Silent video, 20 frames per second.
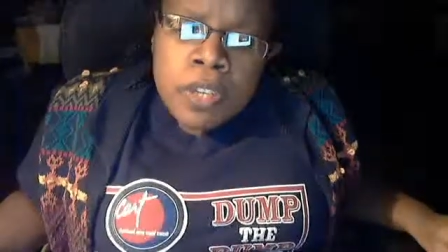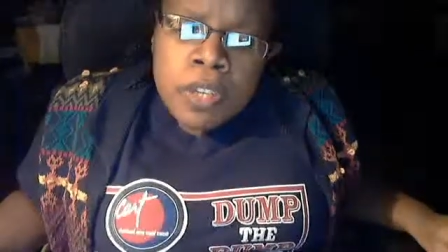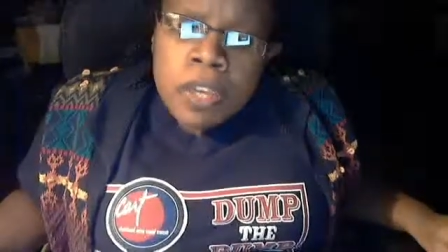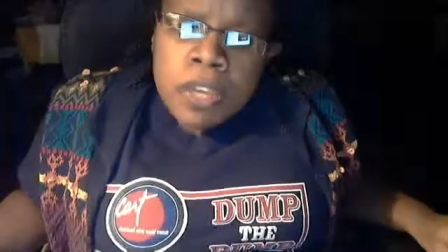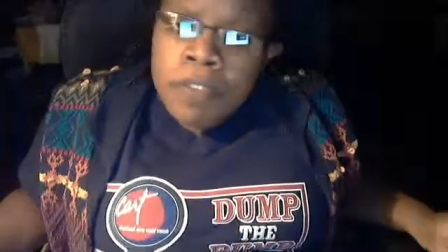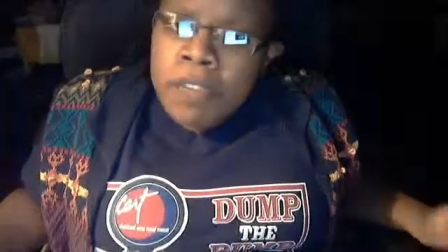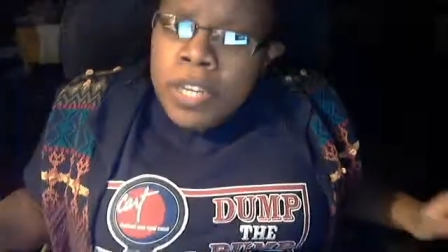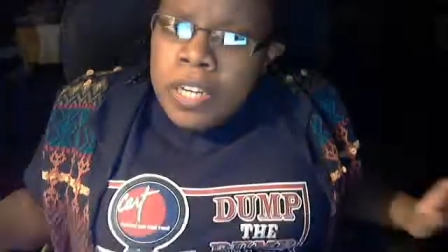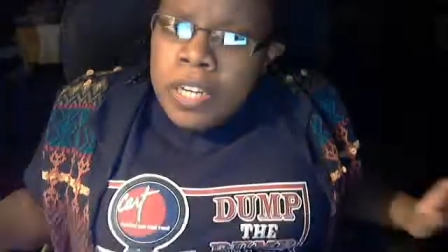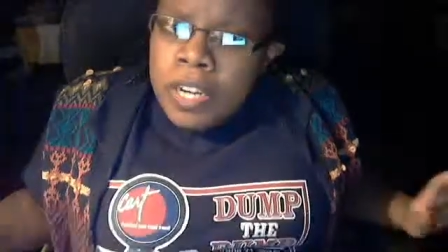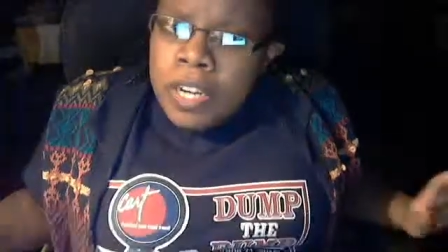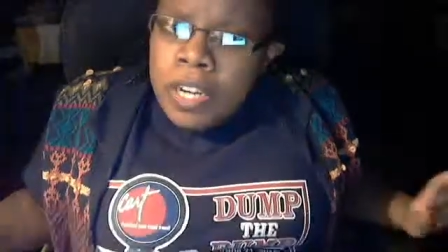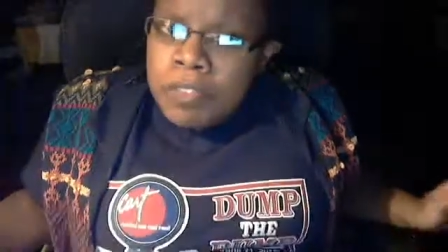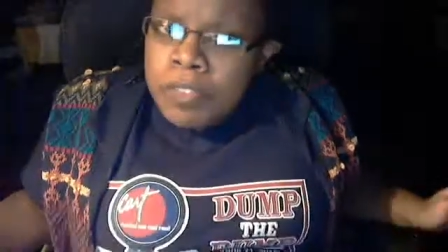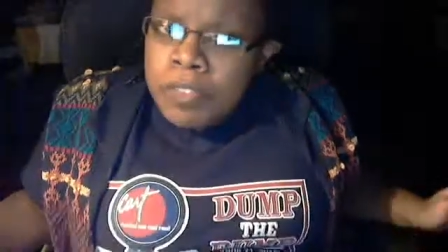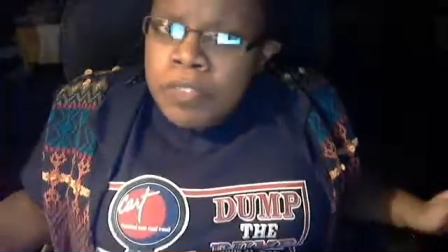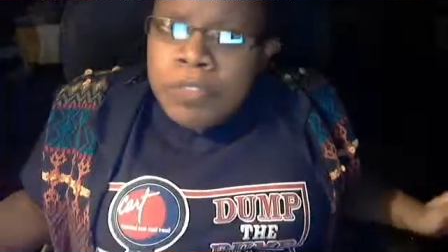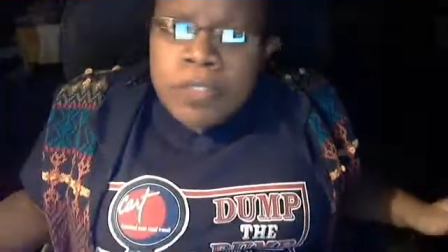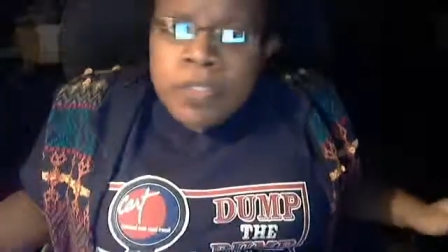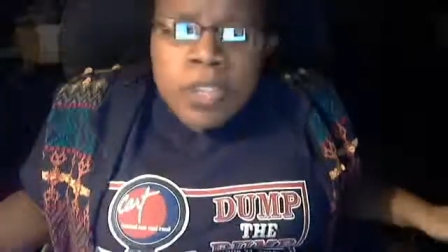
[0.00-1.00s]
In fact, I
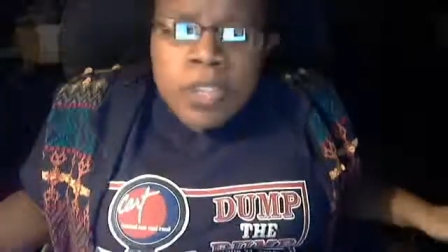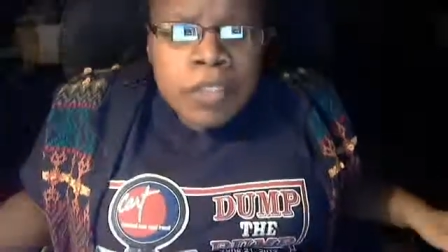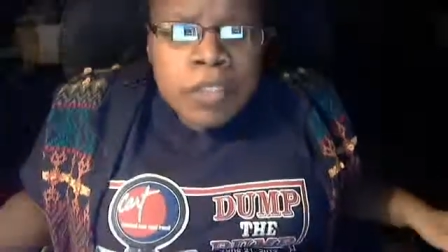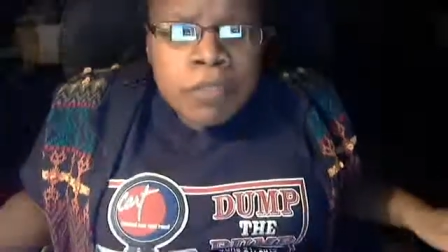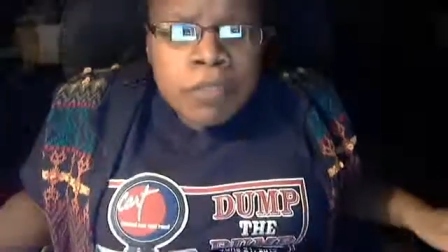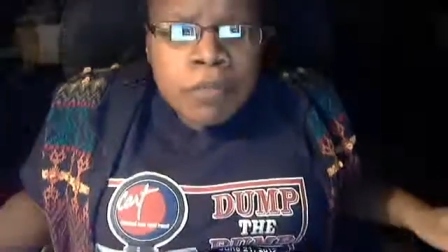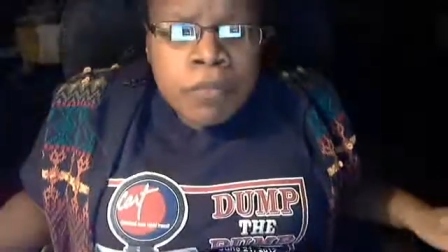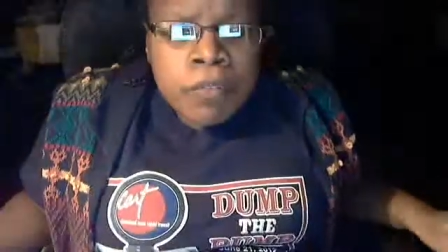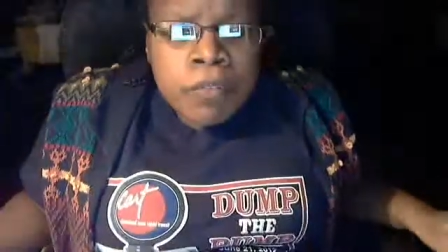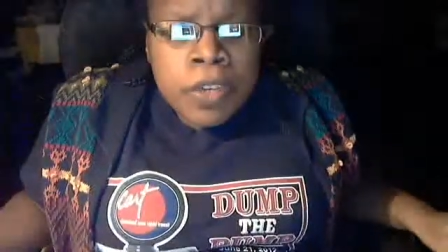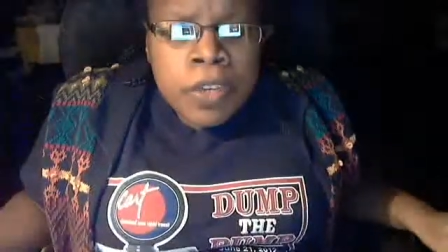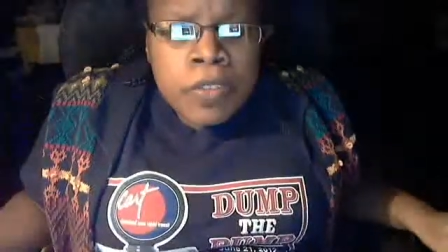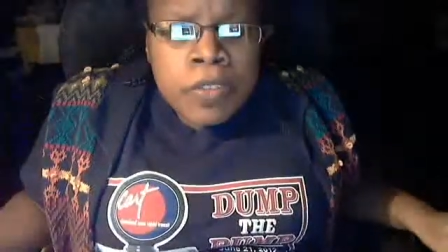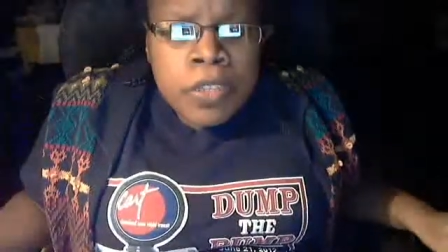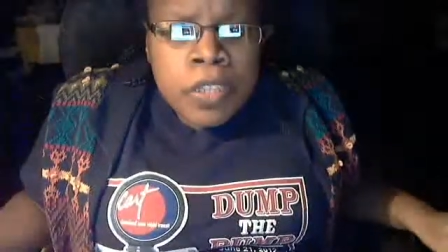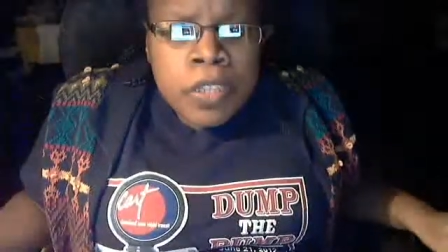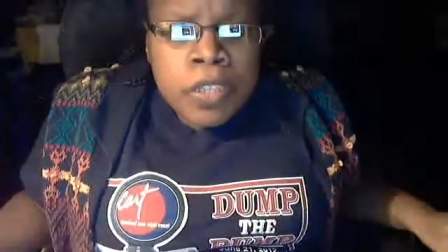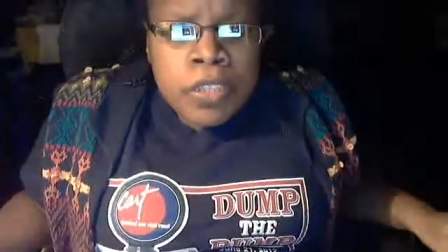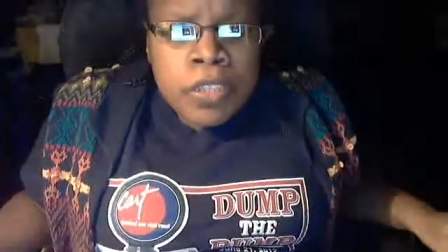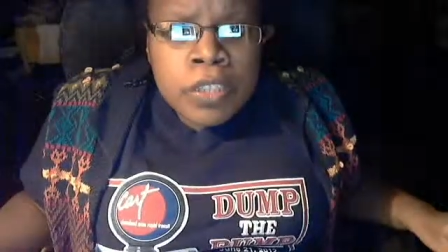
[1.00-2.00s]
don't even like the fact that
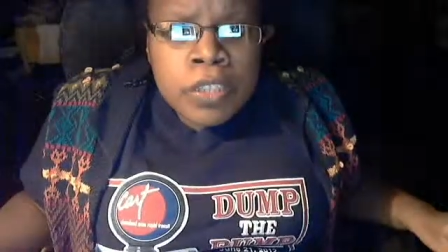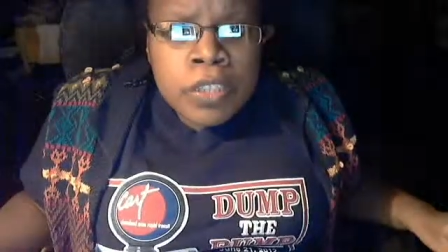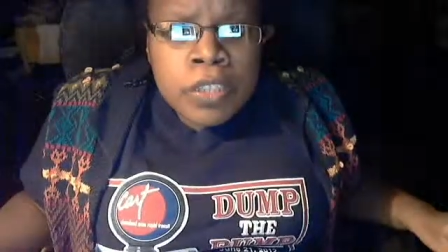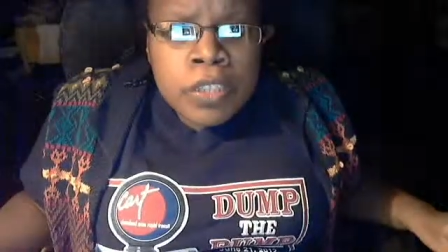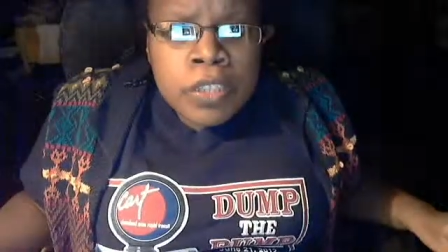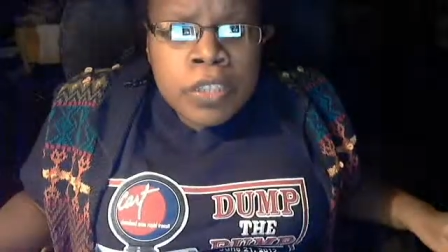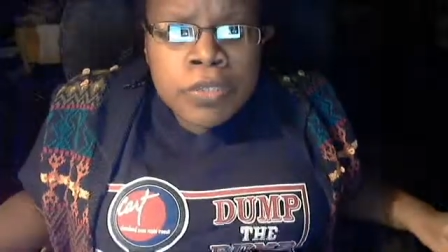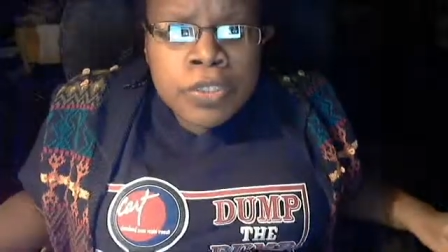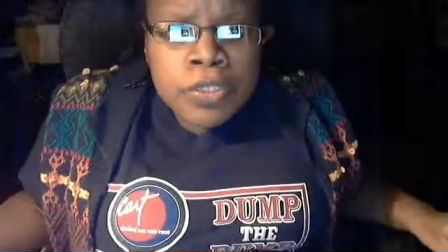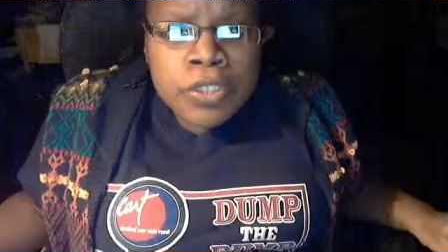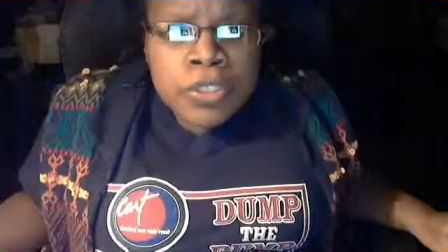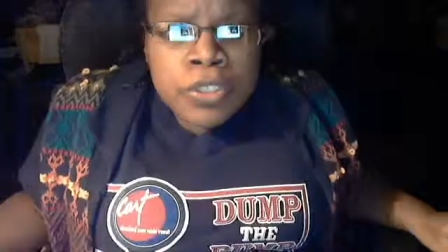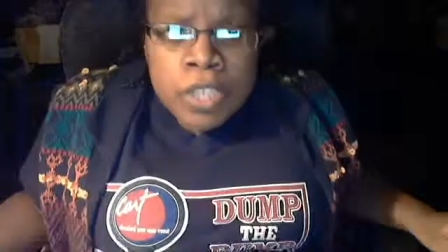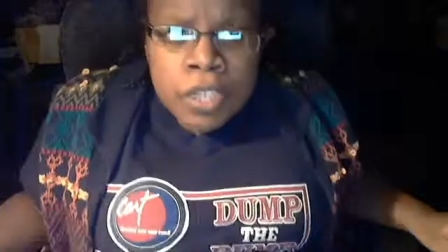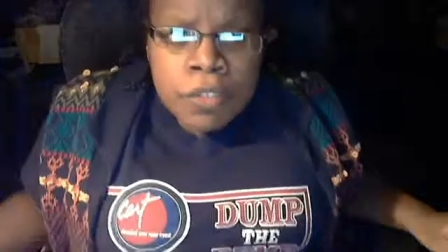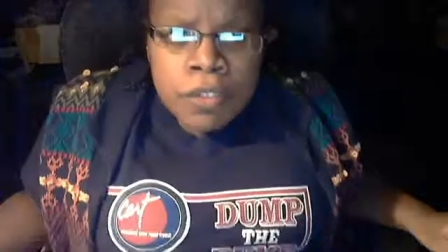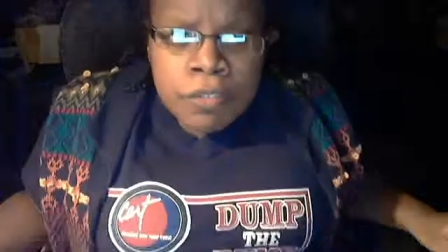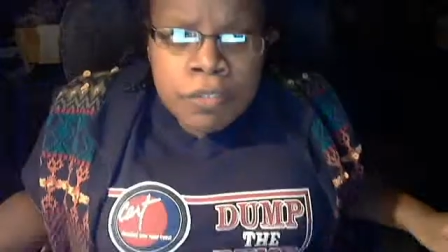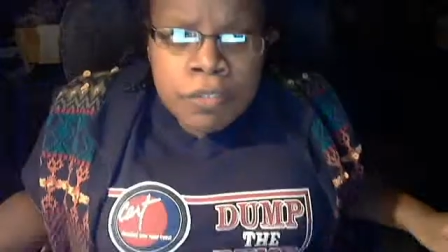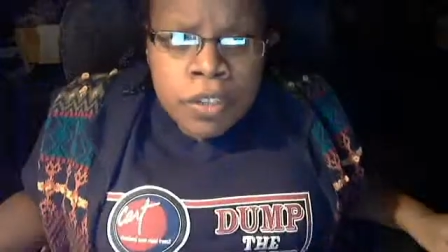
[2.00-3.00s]
they use the word
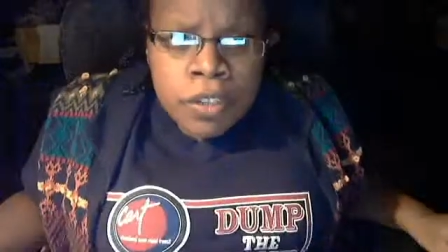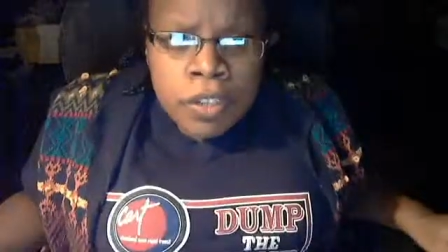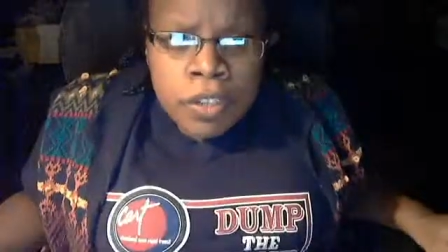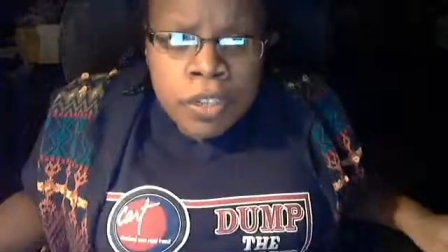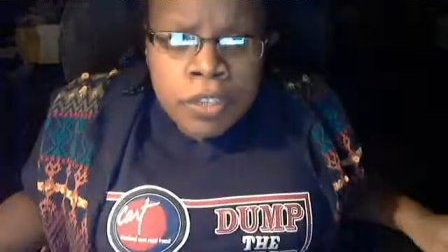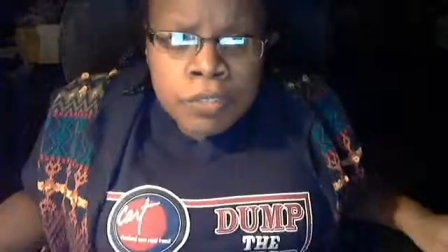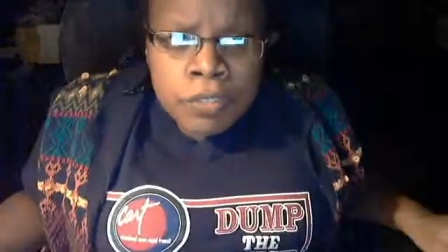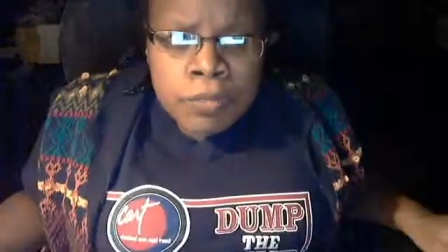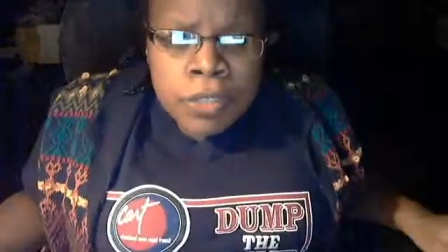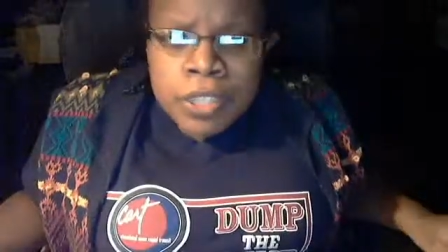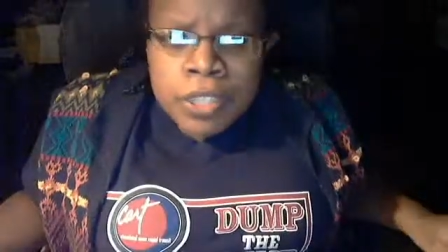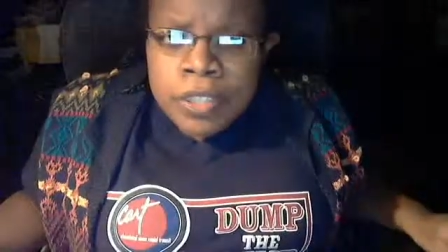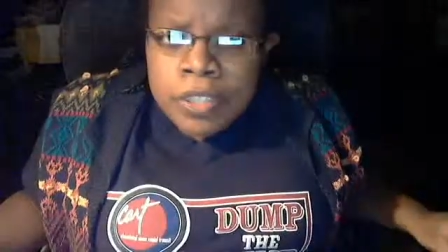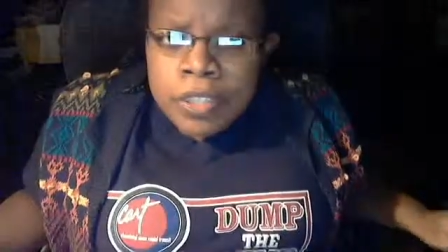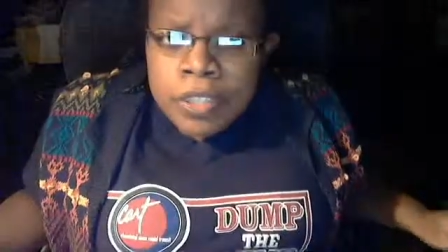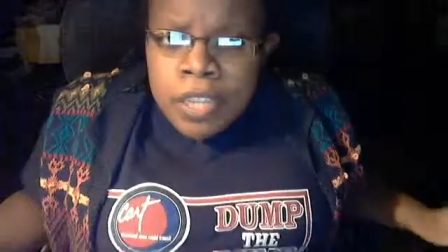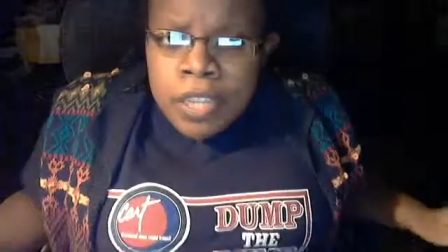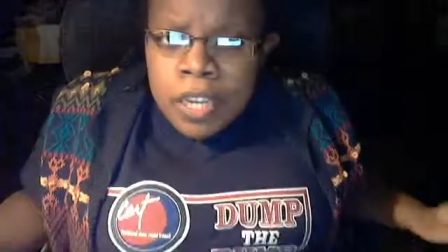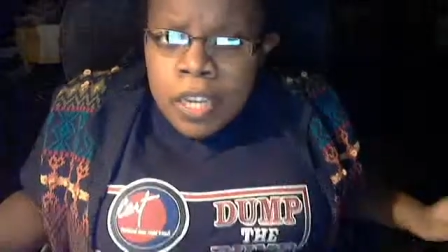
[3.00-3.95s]
secularize, because